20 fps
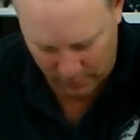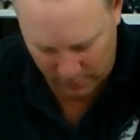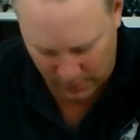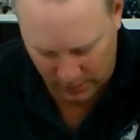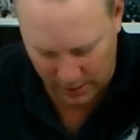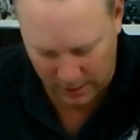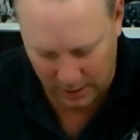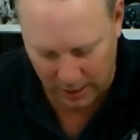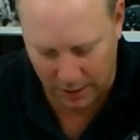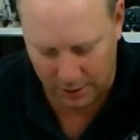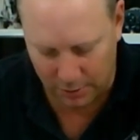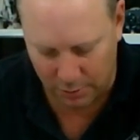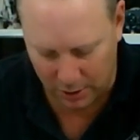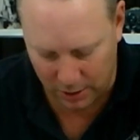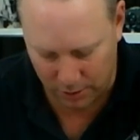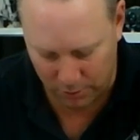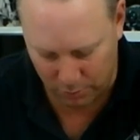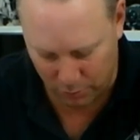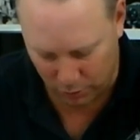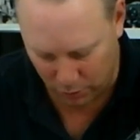And the other one
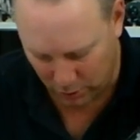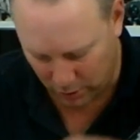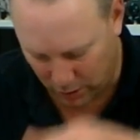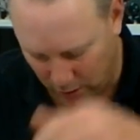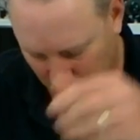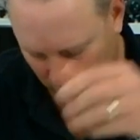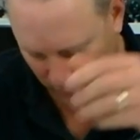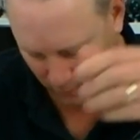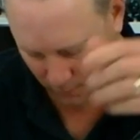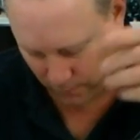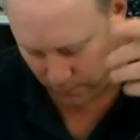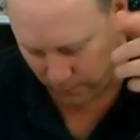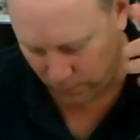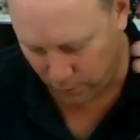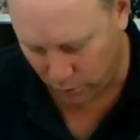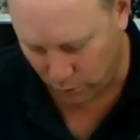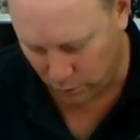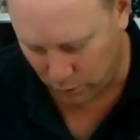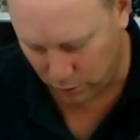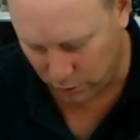I'm looking
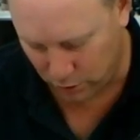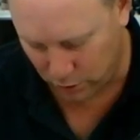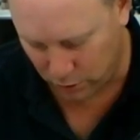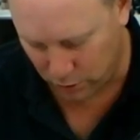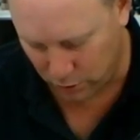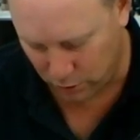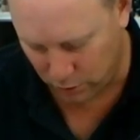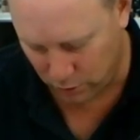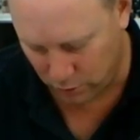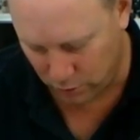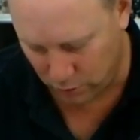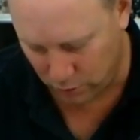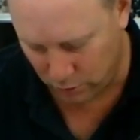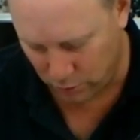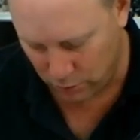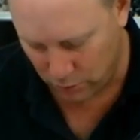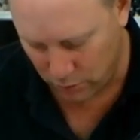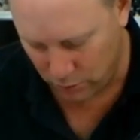forward to.